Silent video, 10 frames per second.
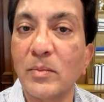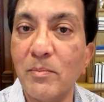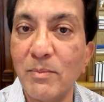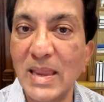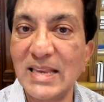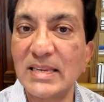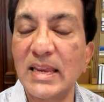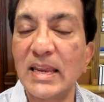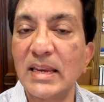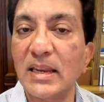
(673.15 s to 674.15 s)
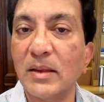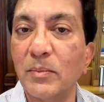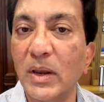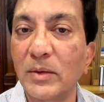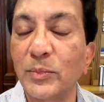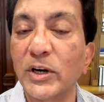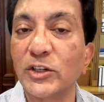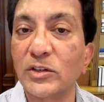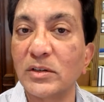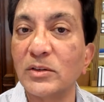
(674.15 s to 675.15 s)
maintaining blood
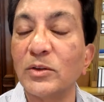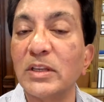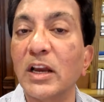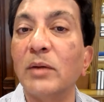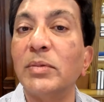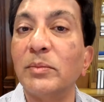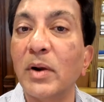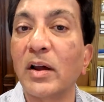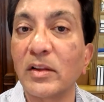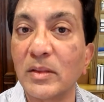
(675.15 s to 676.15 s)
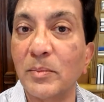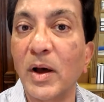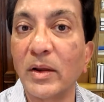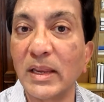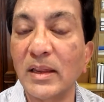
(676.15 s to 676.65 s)
pressure to the upper part of the body.